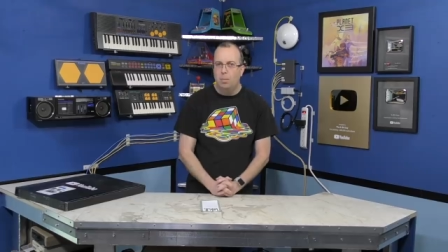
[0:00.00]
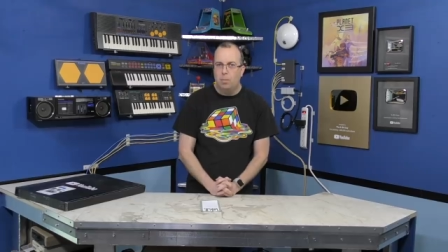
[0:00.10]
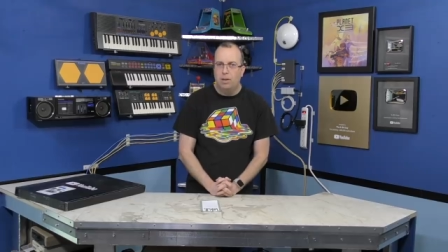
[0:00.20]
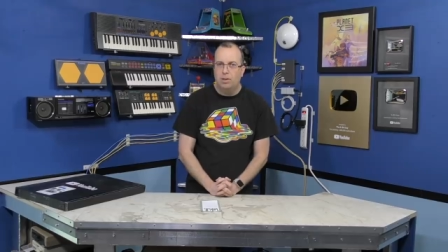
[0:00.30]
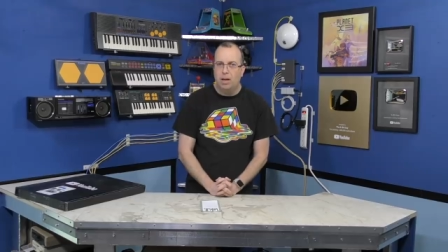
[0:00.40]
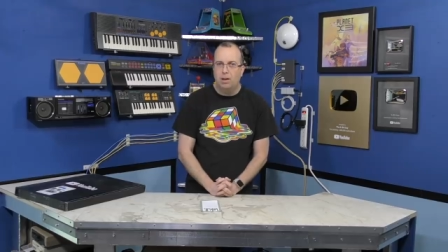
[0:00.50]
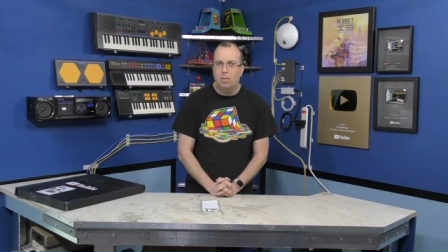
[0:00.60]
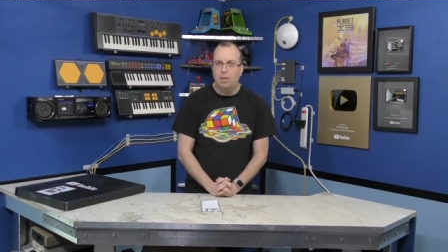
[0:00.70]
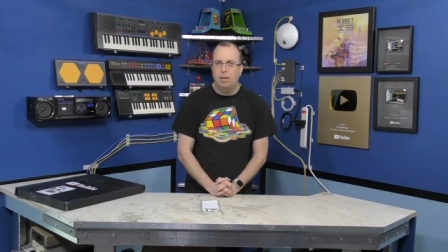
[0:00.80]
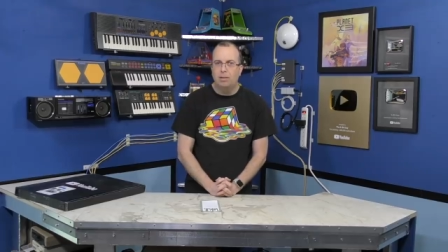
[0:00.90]
branch out a
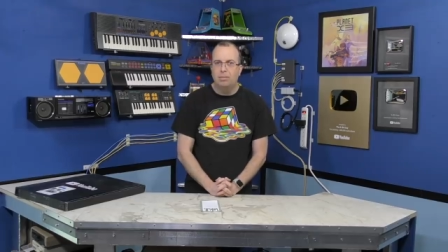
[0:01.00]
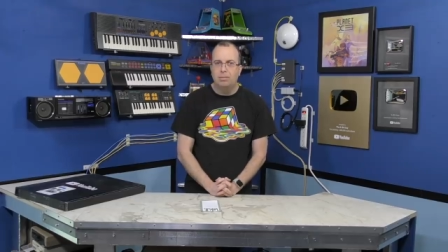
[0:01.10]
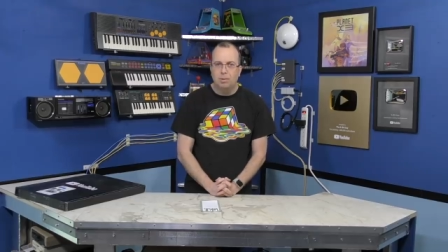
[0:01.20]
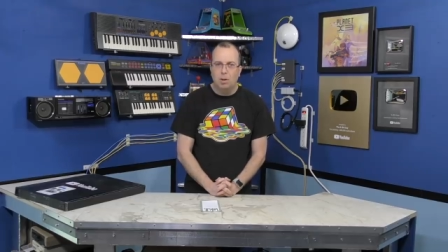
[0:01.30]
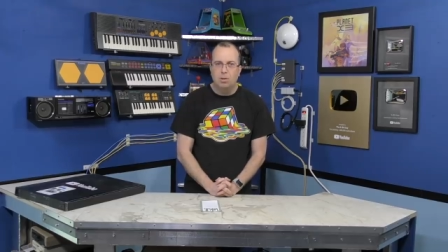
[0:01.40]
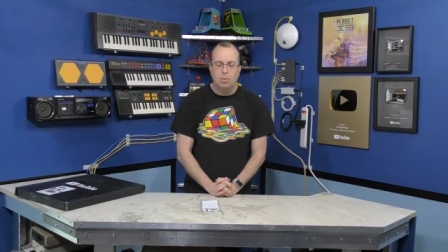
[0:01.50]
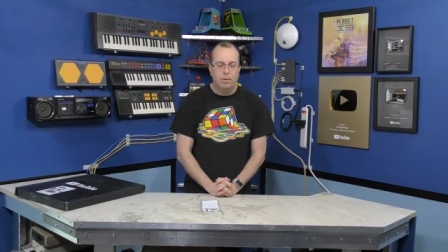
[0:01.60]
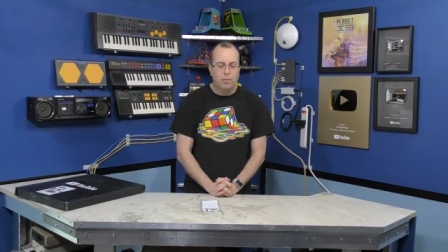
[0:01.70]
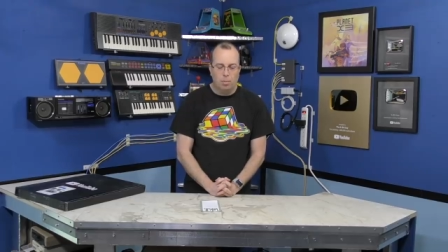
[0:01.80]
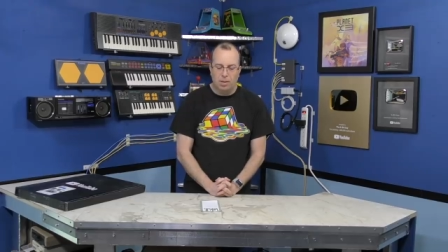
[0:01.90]
little bit and go to some
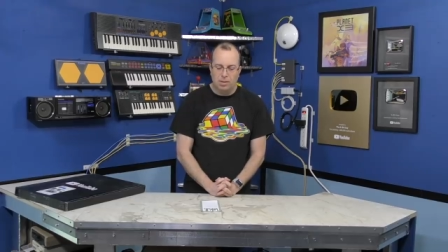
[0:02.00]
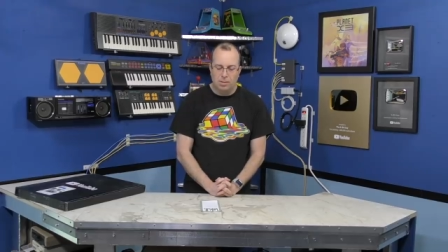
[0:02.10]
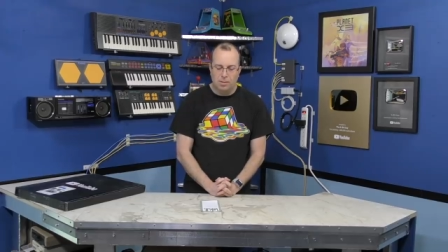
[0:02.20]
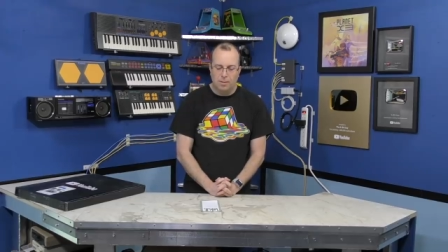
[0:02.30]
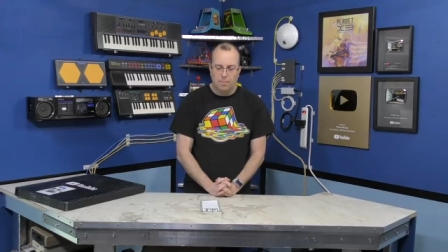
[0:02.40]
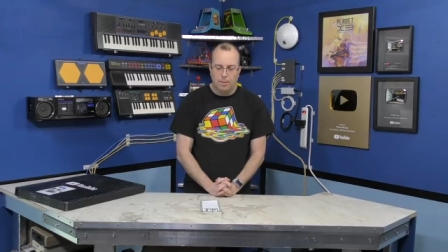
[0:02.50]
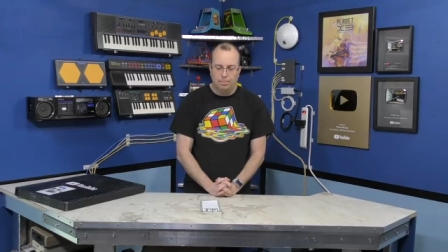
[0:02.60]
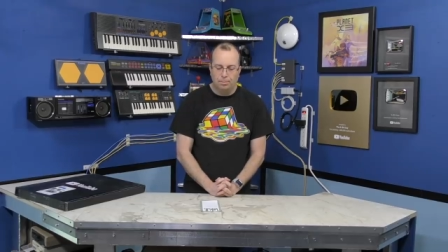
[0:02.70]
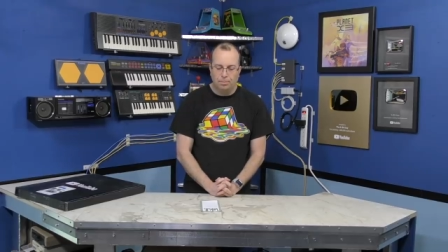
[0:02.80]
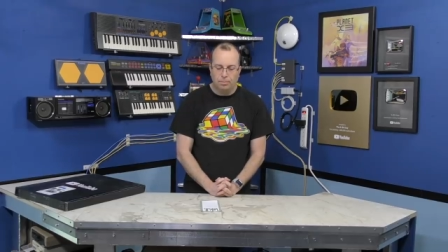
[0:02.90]
different places. So,
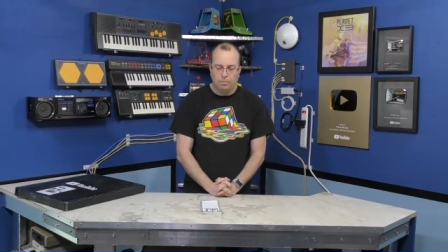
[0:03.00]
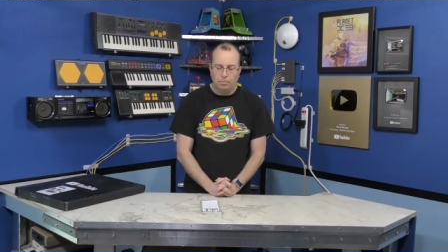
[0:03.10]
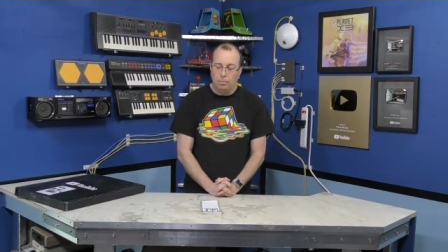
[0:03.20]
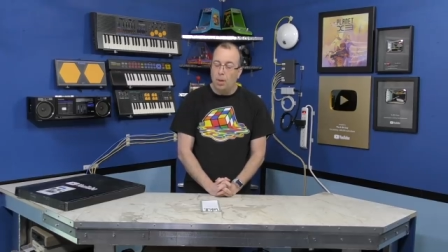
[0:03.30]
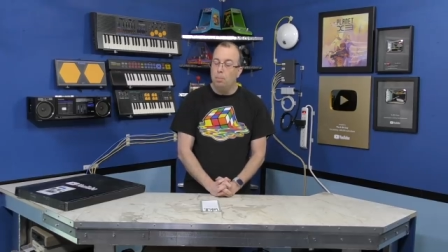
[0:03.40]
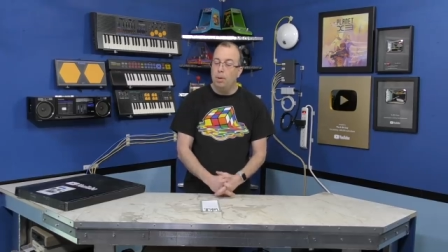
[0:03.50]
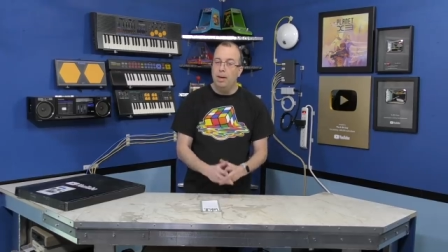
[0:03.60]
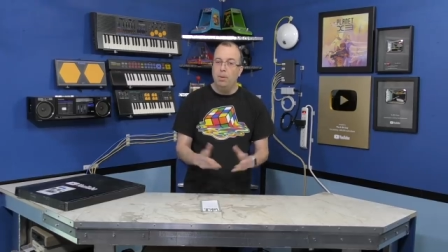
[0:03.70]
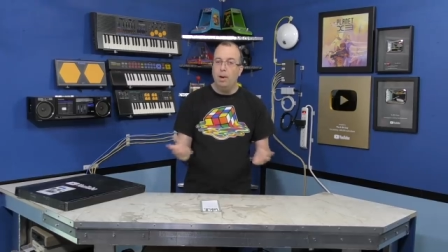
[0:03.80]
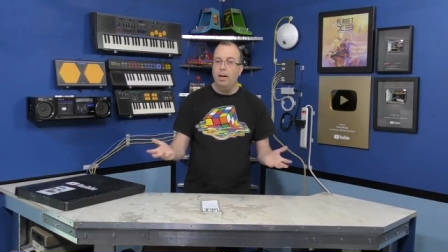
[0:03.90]
um, but
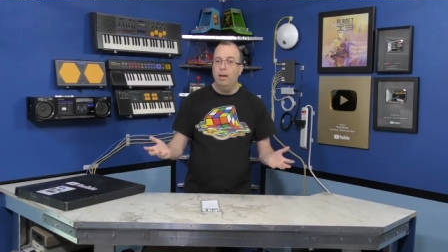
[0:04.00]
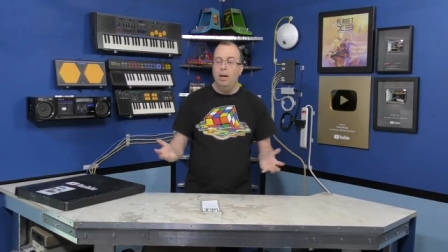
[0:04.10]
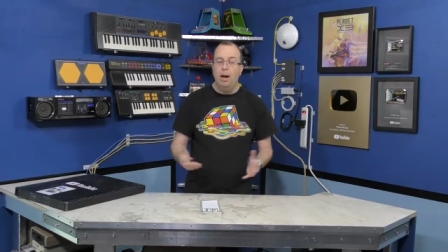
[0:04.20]
anyway.